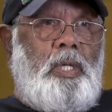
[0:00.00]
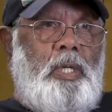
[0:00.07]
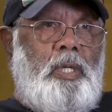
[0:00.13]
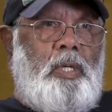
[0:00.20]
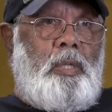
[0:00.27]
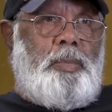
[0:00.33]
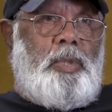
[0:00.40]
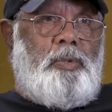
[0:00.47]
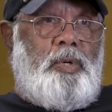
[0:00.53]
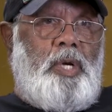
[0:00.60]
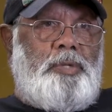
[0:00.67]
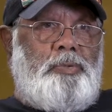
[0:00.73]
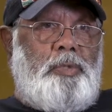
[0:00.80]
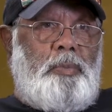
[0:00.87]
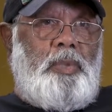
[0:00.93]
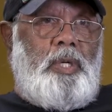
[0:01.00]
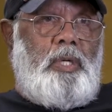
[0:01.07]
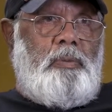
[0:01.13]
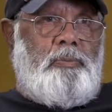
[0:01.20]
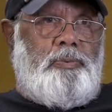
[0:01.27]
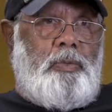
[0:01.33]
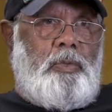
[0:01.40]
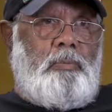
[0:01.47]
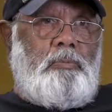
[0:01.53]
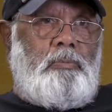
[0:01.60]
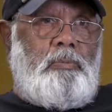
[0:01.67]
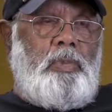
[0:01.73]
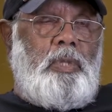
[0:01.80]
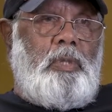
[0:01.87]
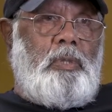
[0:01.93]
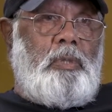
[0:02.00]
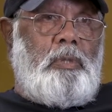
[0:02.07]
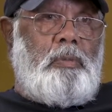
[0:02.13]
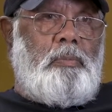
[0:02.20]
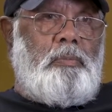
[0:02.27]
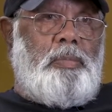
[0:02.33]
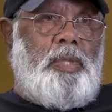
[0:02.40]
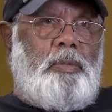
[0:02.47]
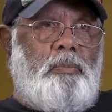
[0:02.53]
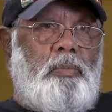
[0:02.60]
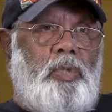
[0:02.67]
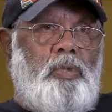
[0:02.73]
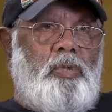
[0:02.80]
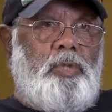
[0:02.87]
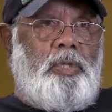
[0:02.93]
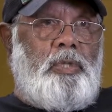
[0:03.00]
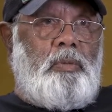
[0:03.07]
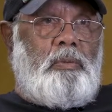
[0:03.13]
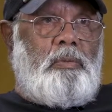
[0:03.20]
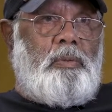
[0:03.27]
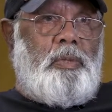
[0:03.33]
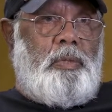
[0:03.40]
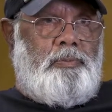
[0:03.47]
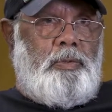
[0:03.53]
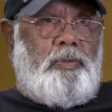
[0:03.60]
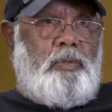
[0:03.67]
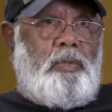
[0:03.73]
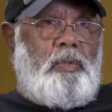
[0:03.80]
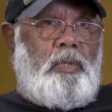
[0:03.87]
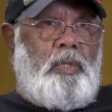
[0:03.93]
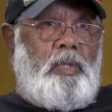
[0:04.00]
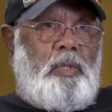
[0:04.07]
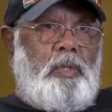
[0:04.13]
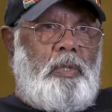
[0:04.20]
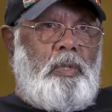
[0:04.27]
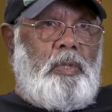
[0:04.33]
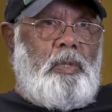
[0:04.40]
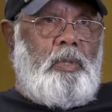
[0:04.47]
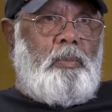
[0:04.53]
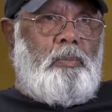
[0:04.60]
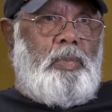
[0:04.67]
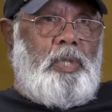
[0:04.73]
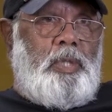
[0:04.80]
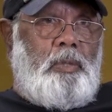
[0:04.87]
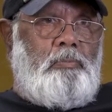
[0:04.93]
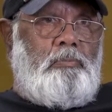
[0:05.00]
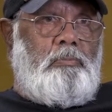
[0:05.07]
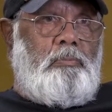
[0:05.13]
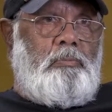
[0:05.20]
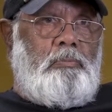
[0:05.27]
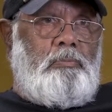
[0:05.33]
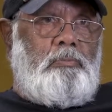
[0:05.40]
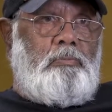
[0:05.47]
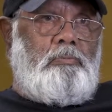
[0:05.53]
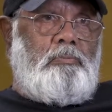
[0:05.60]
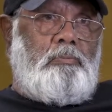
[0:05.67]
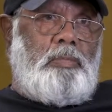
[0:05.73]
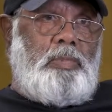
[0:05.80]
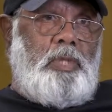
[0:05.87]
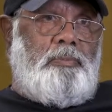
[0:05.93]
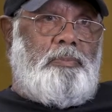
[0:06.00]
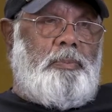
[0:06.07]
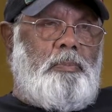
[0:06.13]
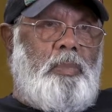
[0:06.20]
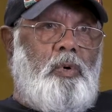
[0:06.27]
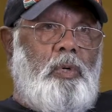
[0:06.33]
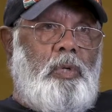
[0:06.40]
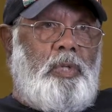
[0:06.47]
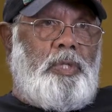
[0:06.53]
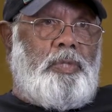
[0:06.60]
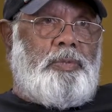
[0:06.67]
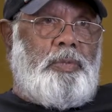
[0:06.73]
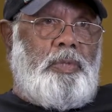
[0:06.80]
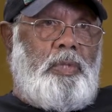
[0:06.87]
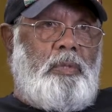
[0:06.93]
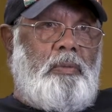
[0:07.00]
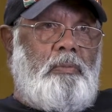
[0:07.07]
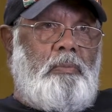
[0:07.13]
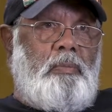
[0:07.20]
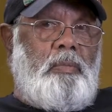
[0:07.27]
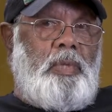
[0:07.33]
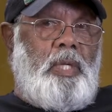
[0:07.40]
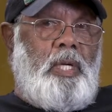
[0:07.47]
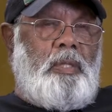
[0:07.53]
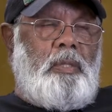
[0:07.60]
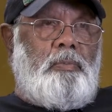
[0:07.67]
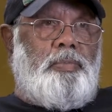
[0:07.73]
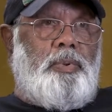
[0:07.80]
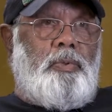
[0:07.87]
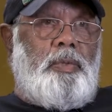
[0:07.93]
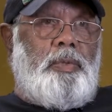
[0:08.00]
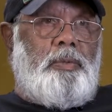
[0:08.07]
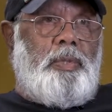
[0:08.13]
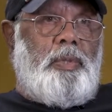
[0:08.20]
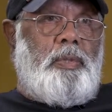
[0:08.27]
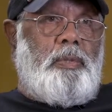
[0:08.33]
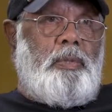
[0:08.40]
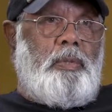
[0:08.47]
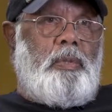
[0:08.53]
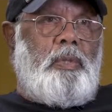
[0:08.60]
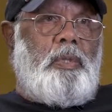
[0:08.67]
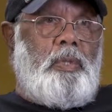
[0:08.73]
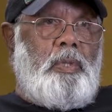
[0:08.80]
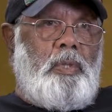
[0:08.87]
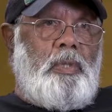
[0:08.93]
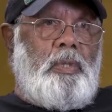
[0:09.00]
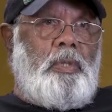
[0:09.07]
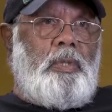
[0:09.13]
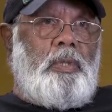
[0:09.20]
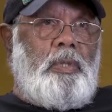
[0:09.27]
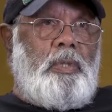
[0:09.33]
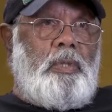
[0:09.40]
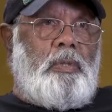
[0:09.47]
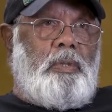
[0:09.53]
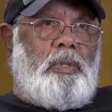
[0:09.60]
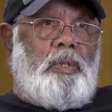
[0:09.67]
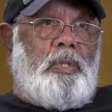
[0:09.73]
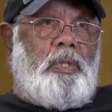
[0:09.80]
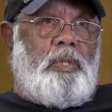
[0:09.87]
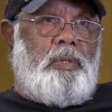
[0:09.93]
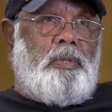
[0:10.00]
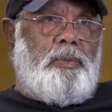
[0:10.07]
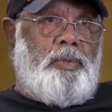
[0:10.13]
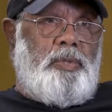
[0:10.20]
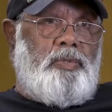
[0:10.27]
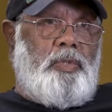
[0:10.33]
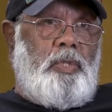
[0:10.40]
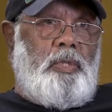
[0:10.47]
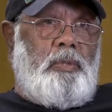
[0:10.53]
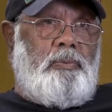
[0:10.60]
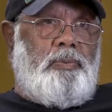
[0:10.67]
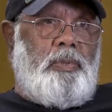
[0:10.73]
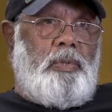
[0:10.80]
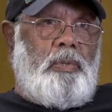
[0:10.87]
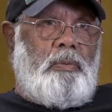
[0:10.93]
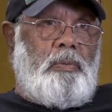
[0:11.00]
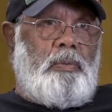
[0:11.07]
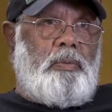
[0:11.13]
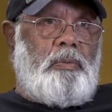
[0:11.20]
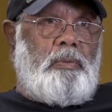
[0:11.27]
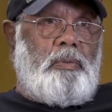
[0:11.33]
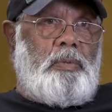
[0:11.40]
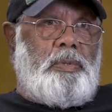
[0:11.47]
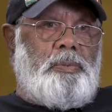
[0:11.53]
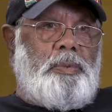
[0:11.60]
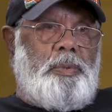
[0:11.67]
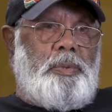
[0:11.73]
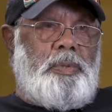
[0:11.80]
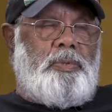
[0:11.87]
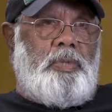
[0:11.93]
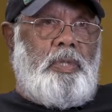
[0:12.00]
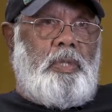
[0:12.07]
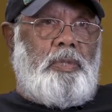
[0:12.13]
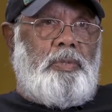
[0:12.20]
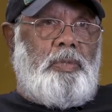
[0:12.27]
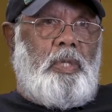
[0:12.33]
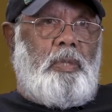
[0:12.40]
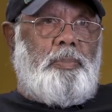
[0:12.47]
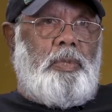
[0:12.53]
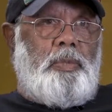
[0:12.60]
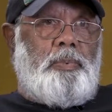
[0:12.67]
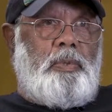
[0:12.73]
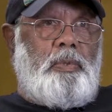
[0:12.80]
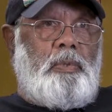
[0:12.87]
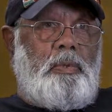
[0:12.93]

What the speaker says: And I'm a Wiradjuri man bred and born in Griffith, but lived more or less in Darlington Point on a reserve where we were sent as young people.